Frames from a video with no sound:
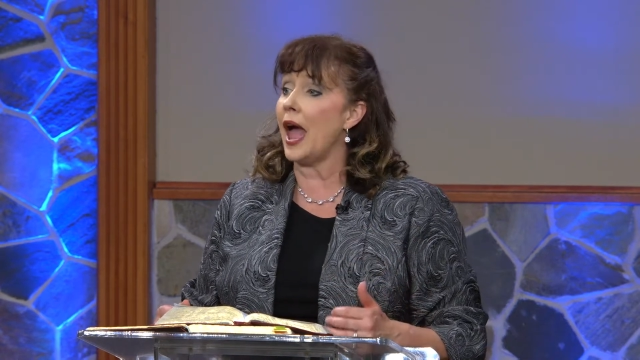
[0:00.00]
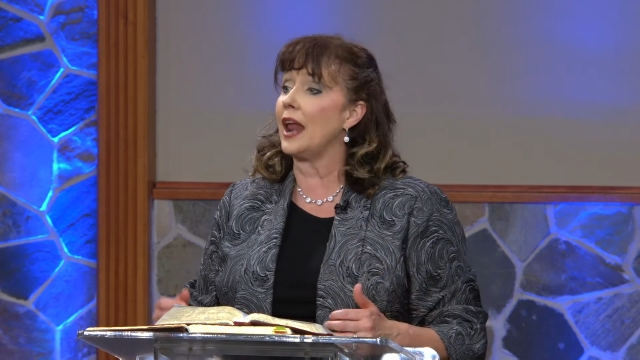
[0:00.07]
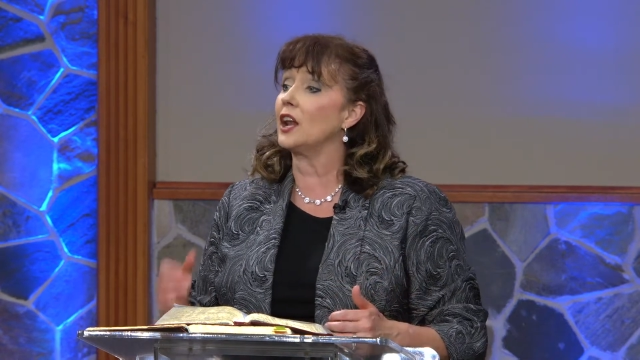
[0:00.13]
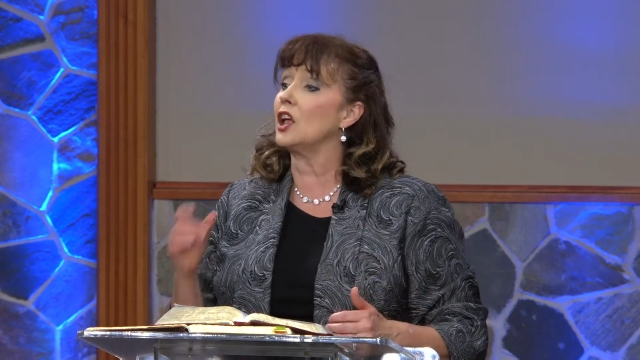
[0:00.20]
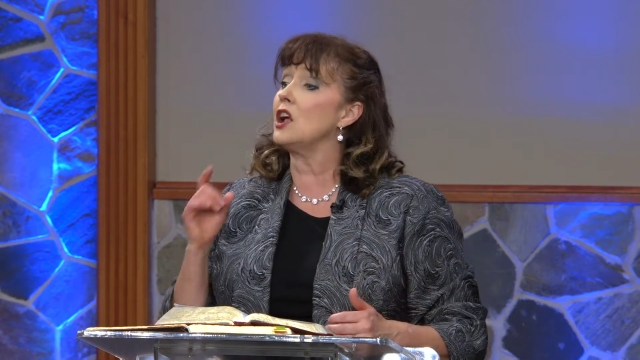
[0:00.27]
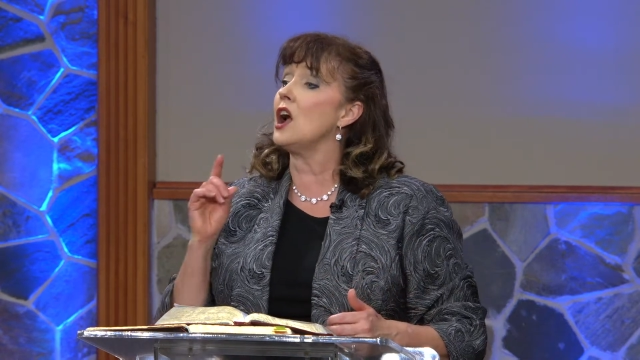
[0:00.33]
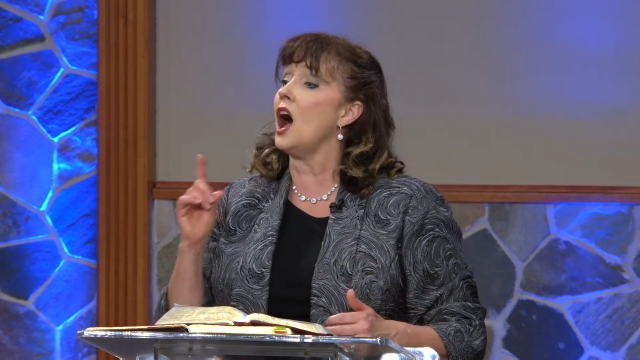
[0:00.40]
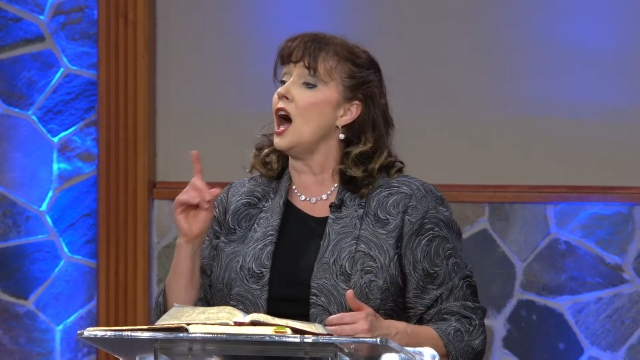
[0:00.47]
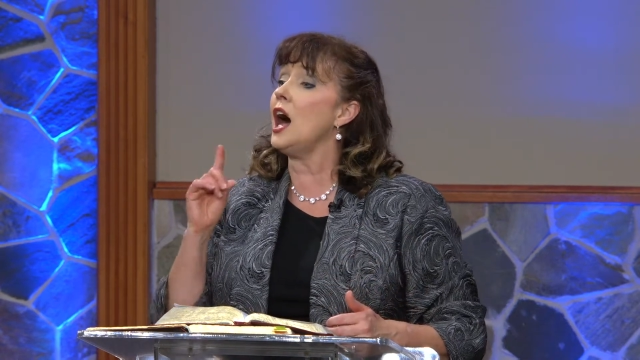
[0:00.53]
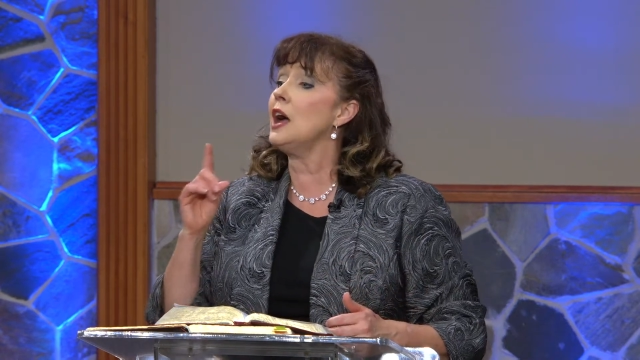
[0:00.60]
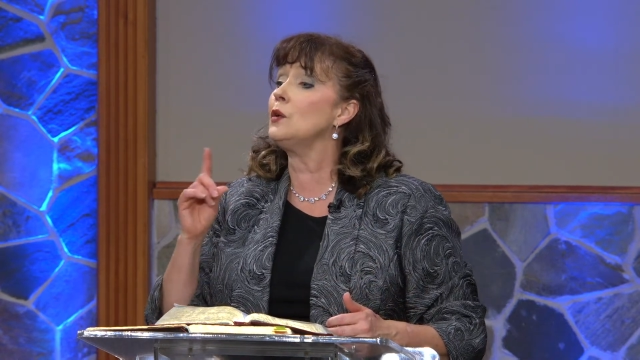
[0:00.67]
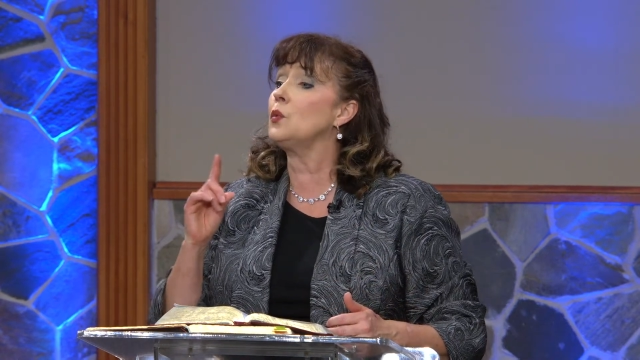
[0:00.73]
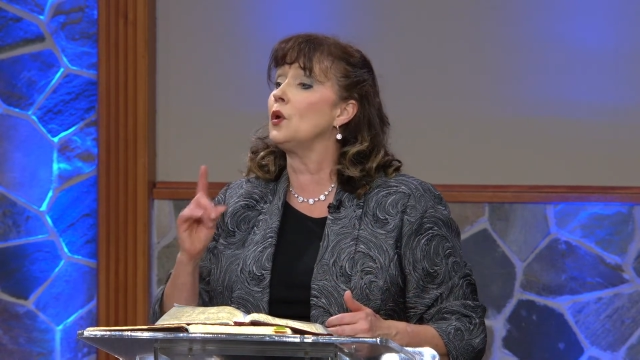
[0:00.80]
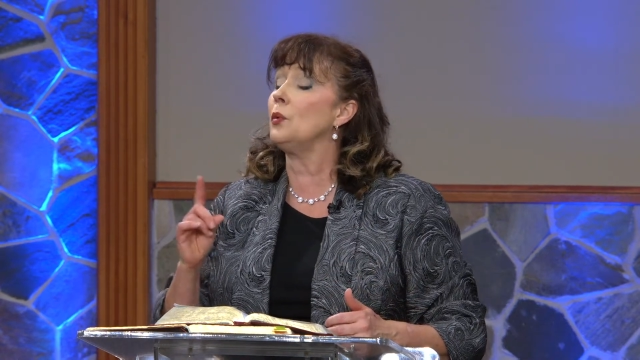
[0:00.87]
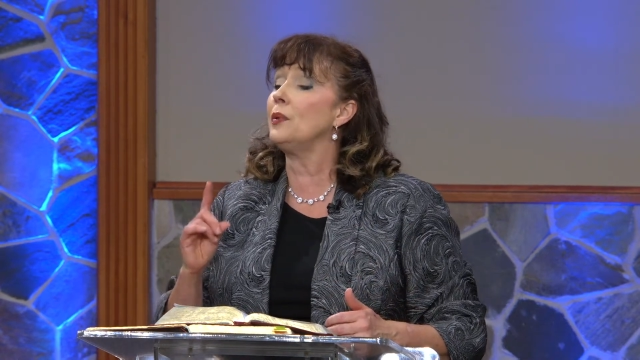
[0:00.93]
and
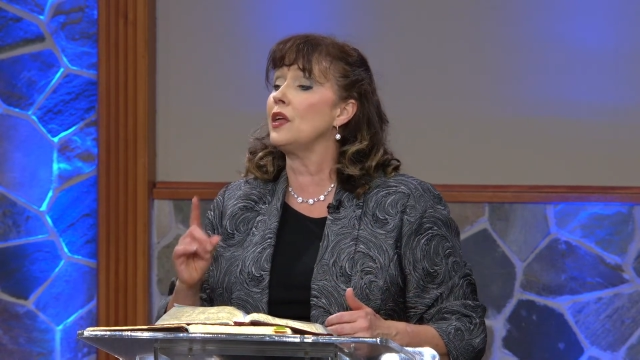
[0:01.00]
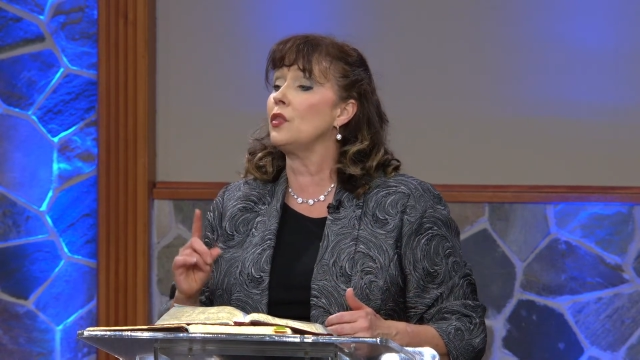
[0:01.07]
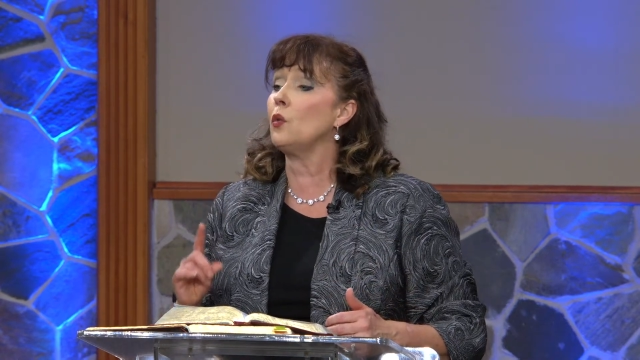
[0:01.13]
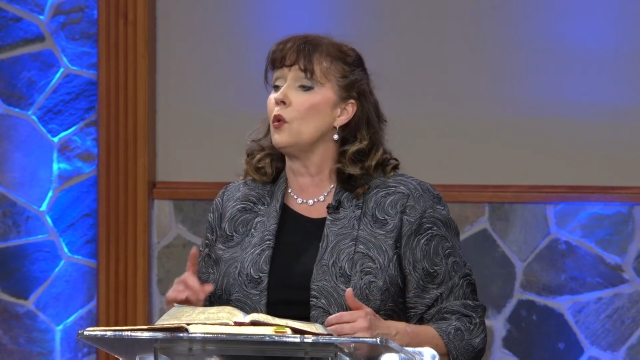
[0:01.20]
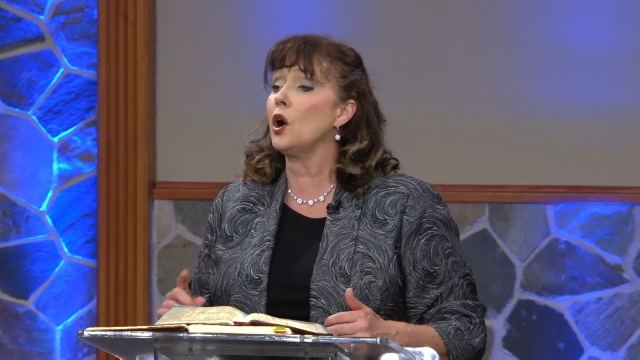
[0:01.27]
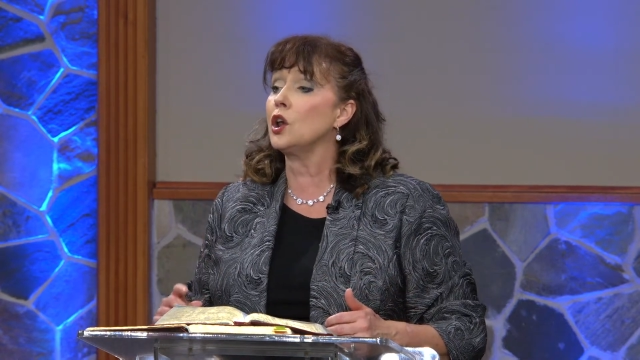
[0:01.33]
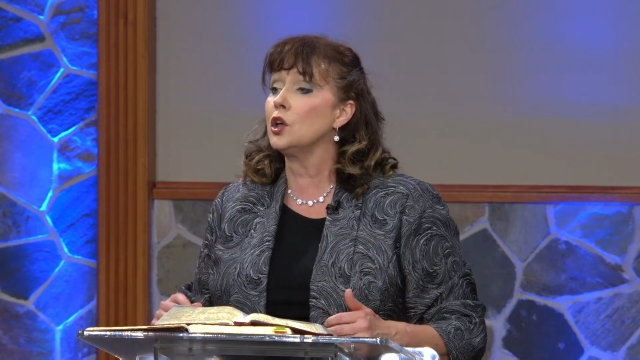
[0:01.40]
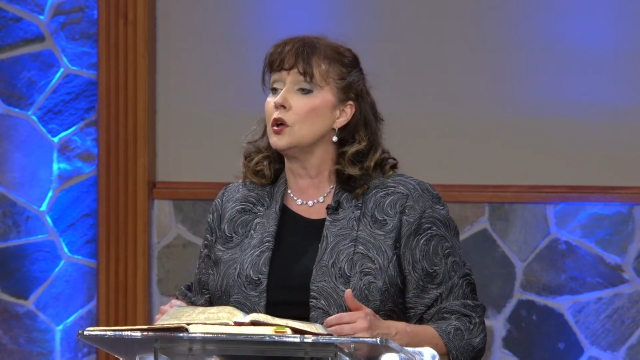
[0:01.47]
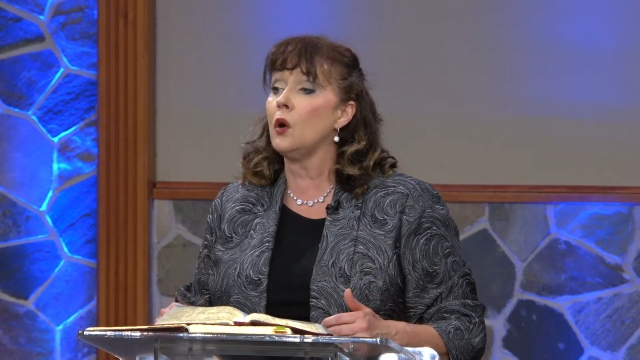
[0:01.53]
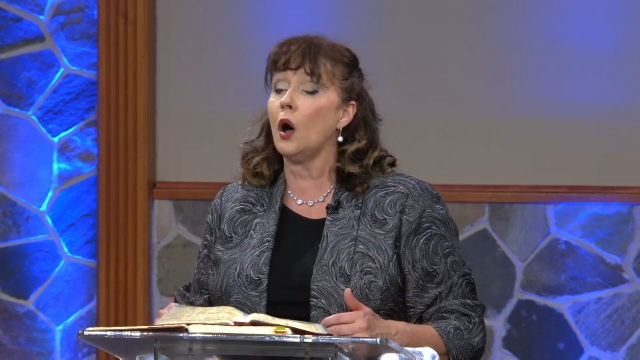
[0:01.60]
God will be the one who